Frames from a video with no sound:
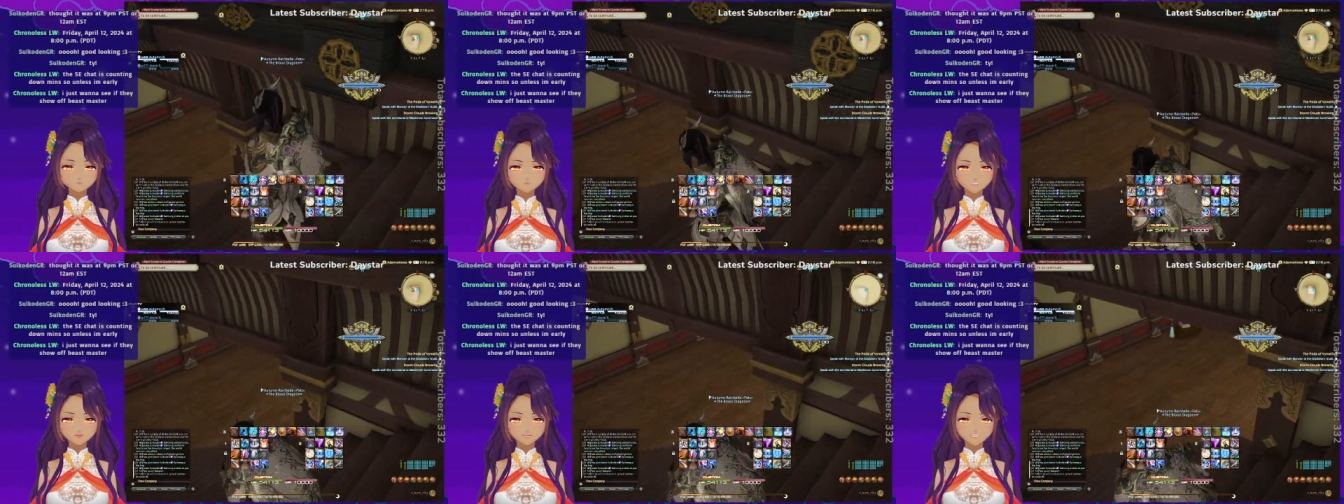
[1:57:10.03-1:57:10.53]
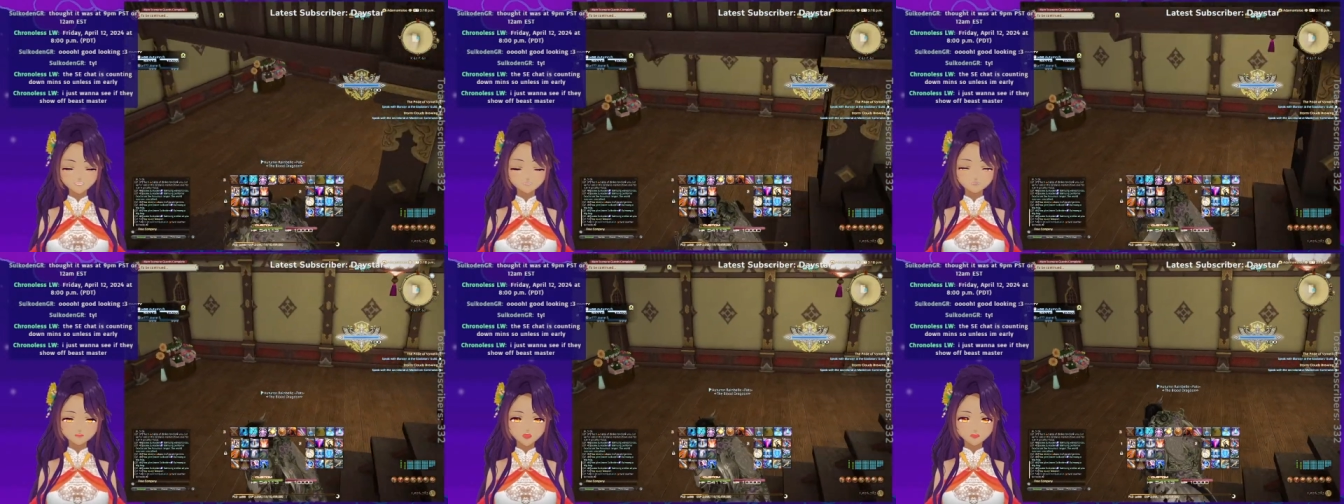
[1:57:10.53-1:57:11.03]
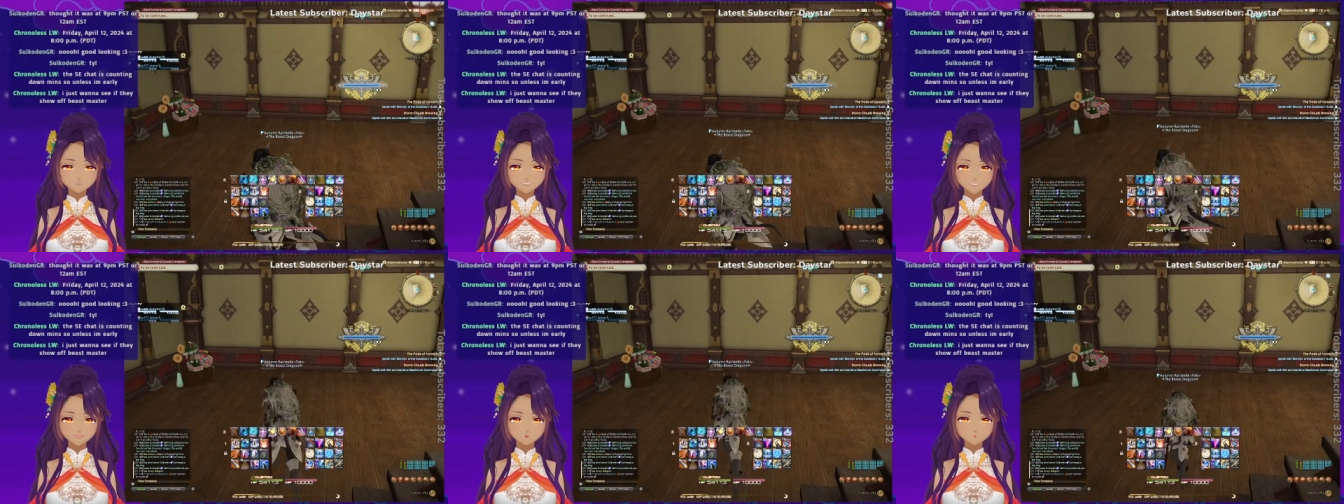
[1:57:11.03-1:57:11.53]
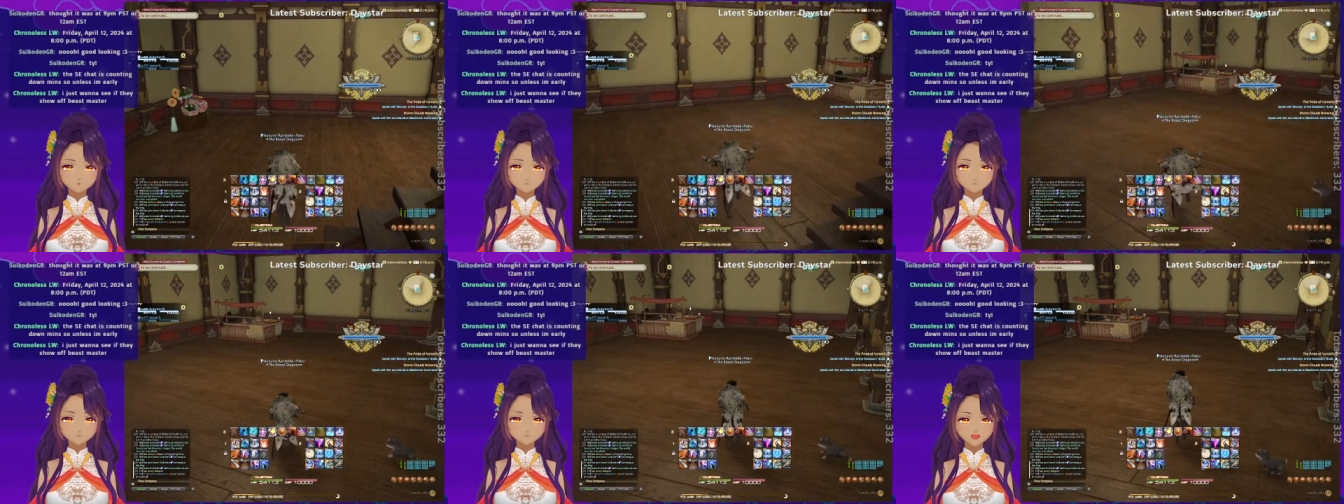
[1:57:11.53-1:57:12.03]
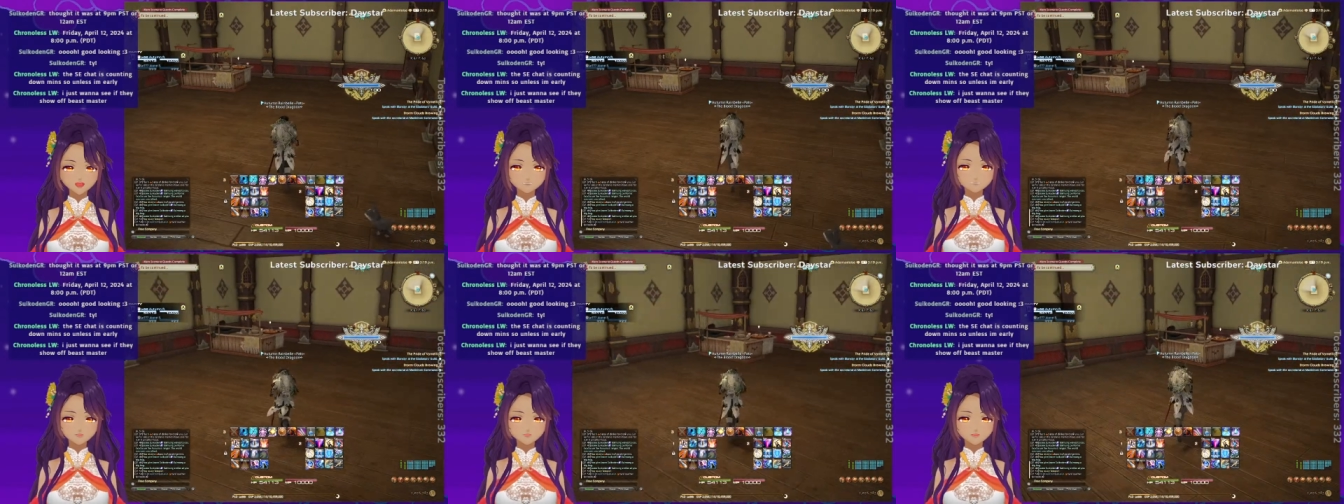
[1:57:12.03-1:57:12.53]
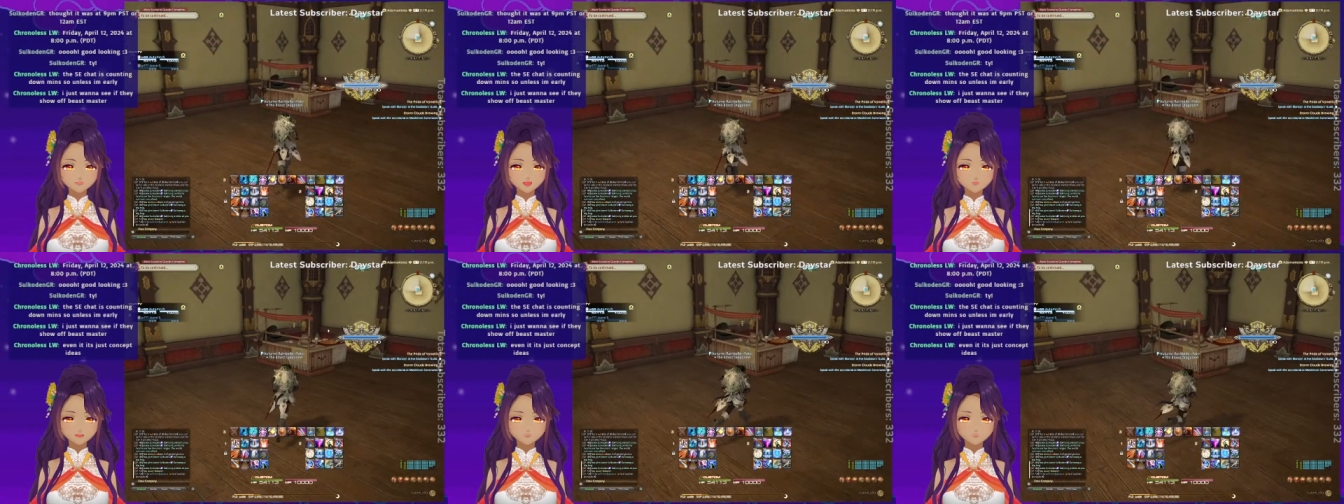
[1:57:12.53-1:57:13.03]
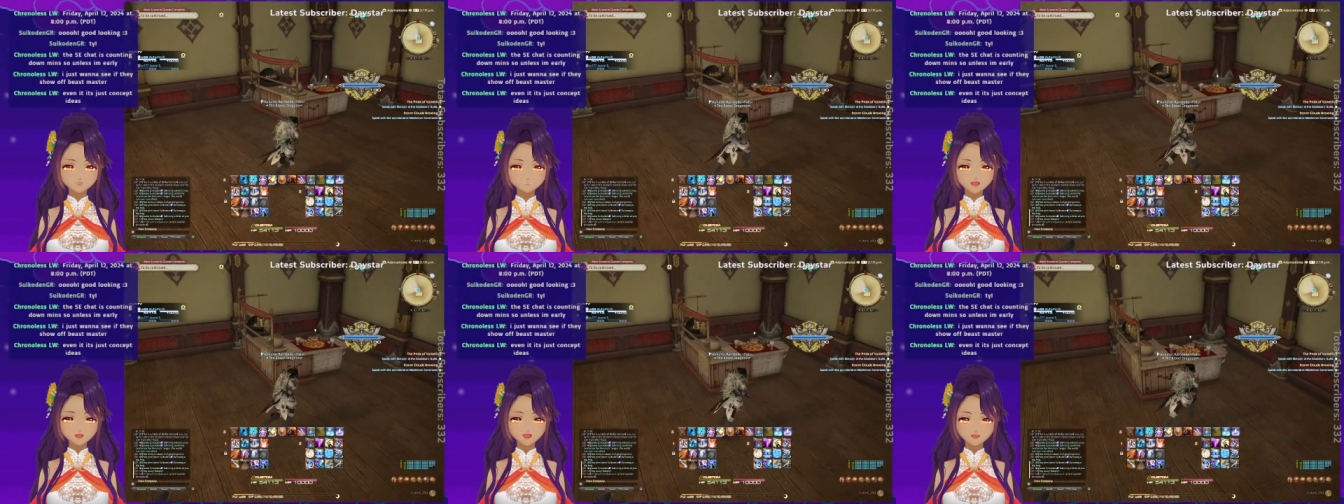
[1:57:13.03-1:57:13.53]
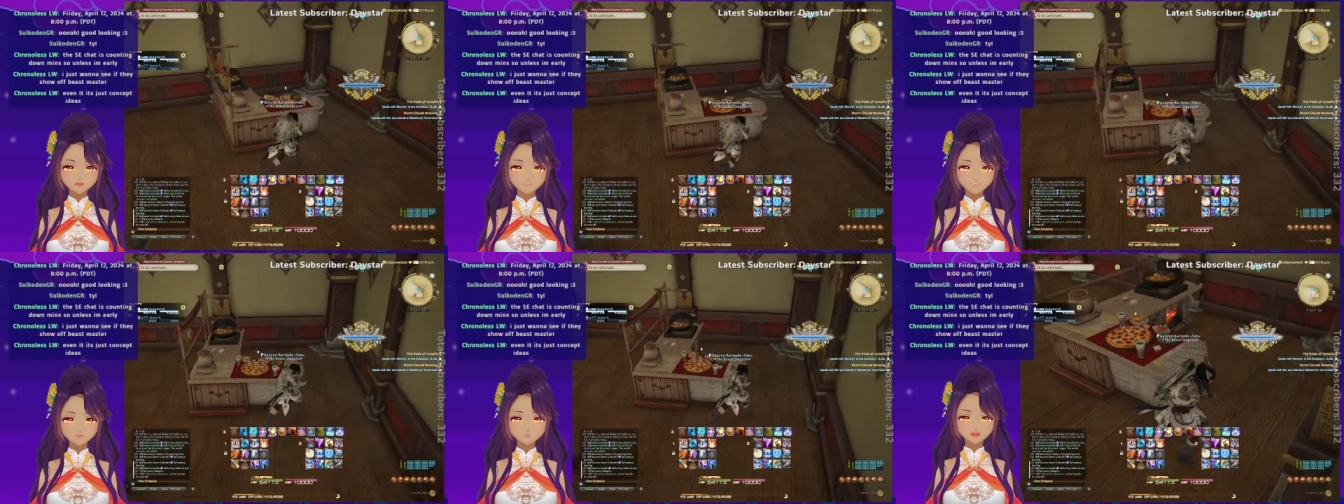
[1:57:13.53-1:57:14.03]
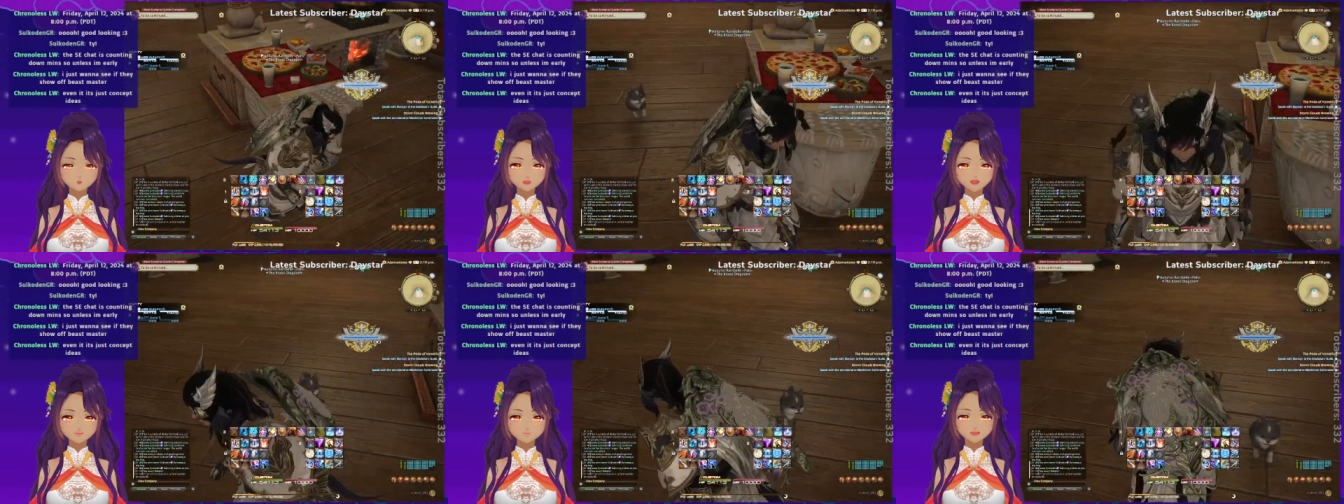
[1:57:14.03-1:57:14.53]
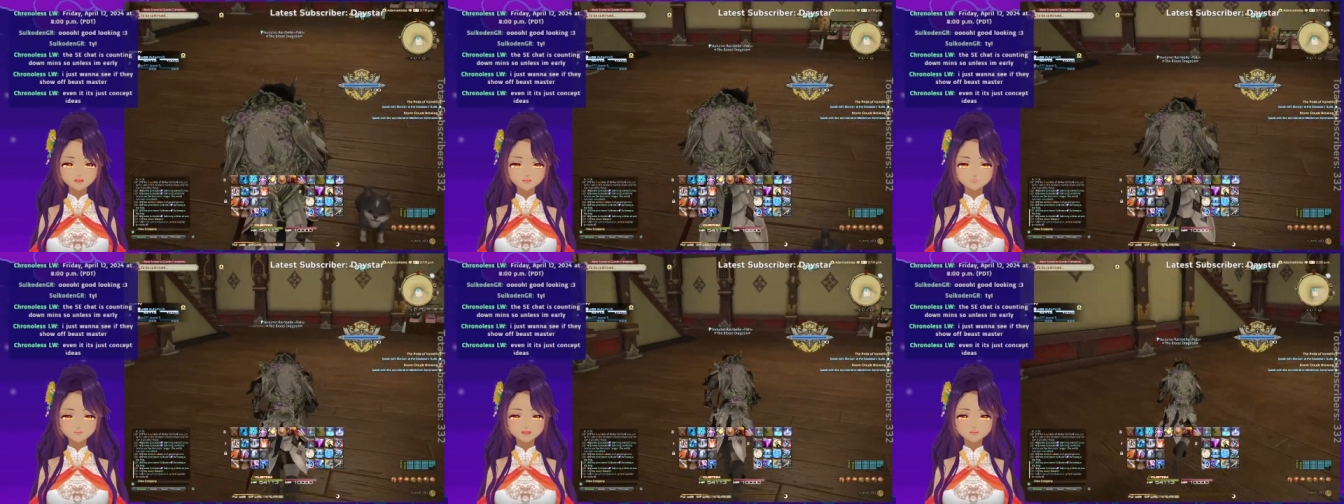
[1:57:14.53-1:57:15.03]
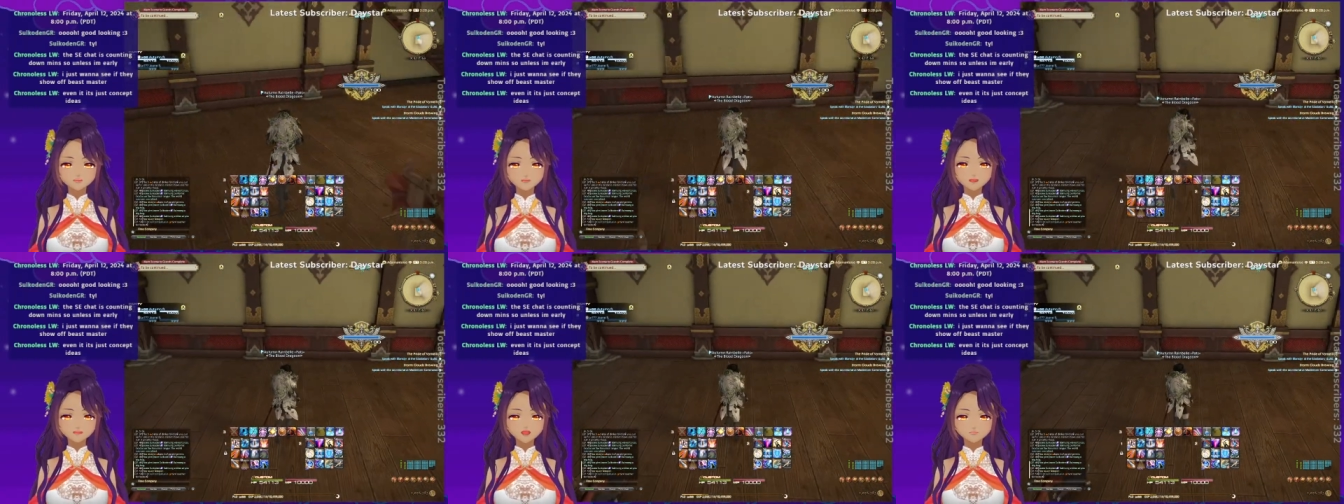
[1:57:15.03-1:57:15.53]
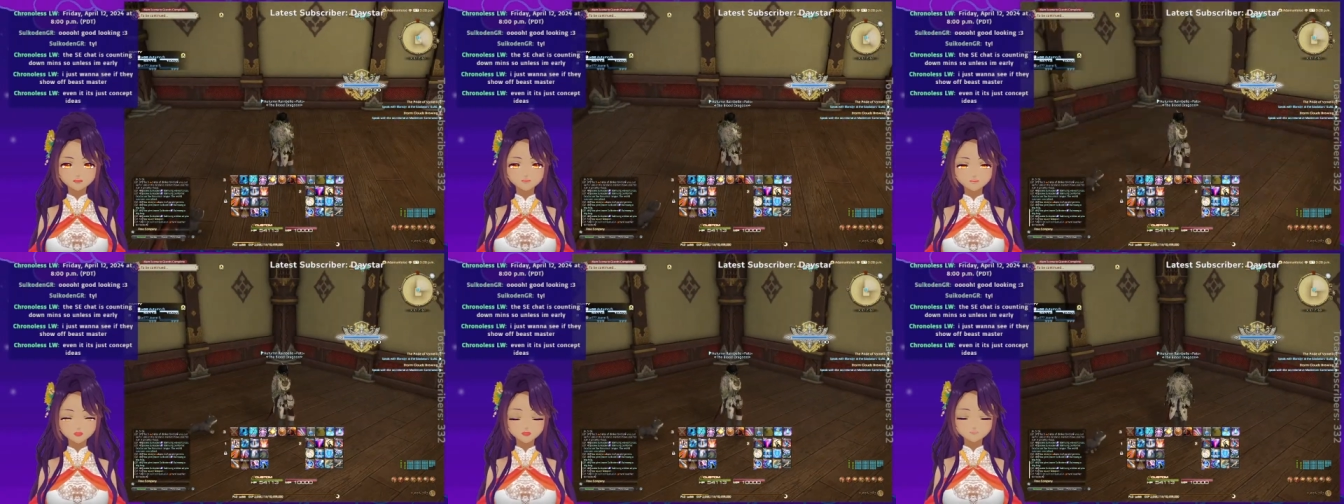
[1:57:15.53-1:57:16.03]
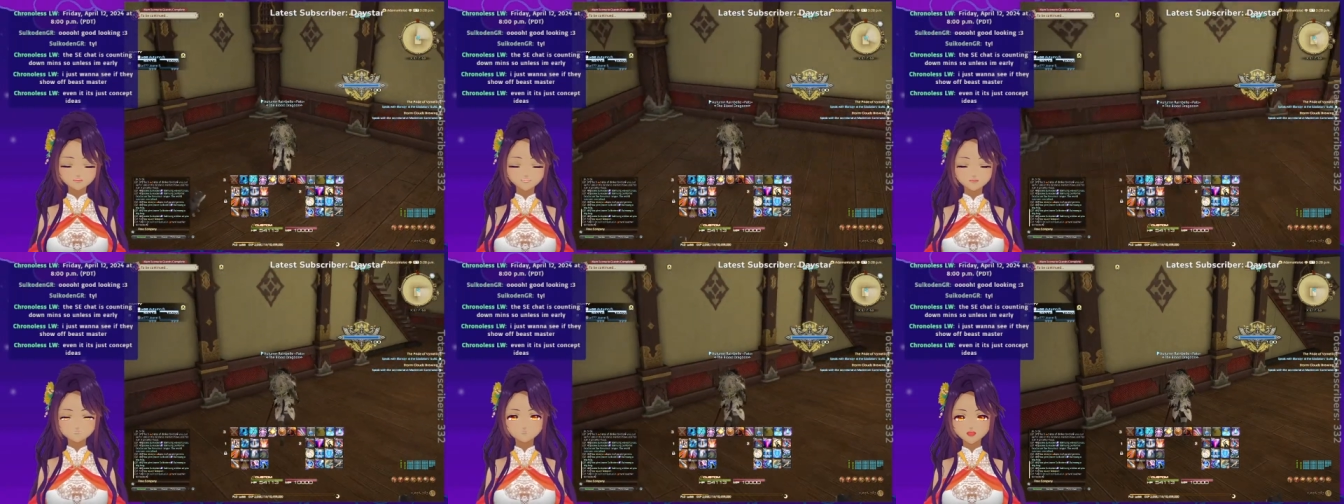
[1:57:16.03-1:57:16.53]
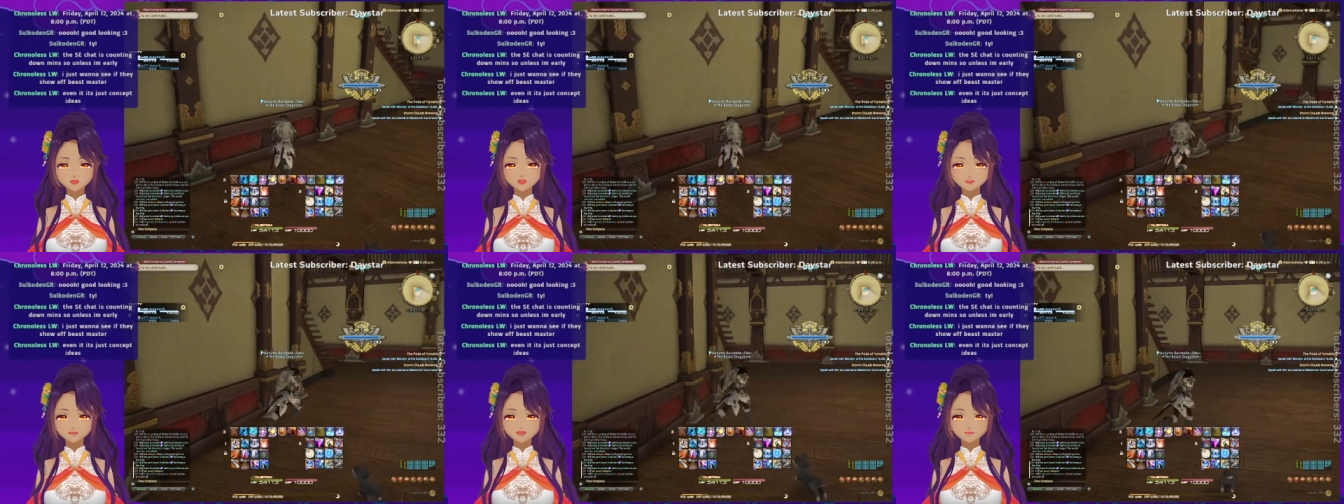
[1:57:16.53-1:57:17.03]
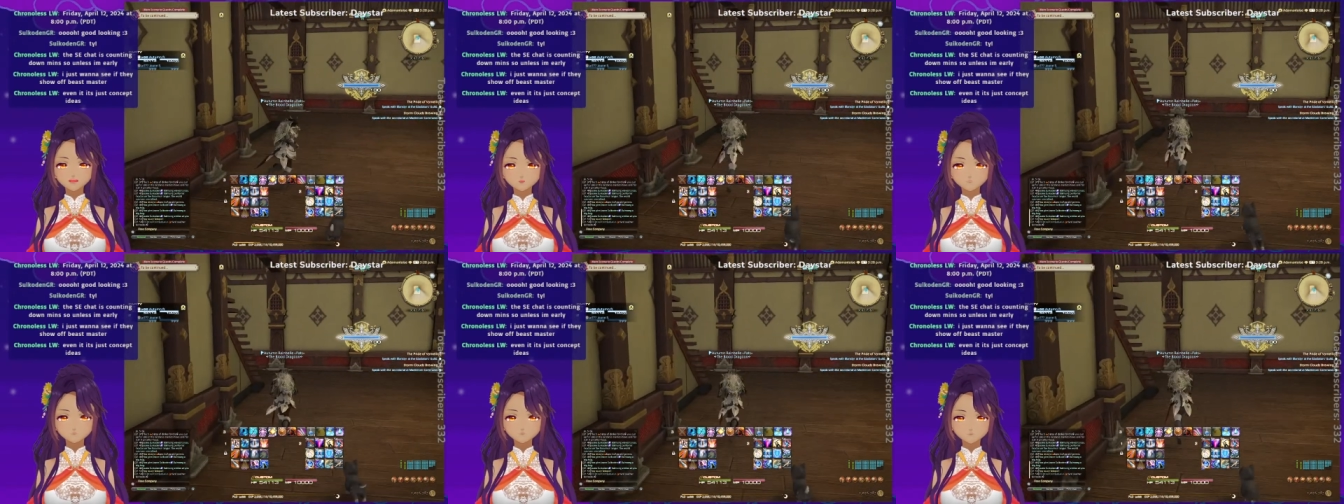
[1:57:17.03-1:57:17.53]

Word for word: And then, also, I still need to fill up the stuff down here. I at least got one little kitchen. I need to put down a table and maybe a bar down here?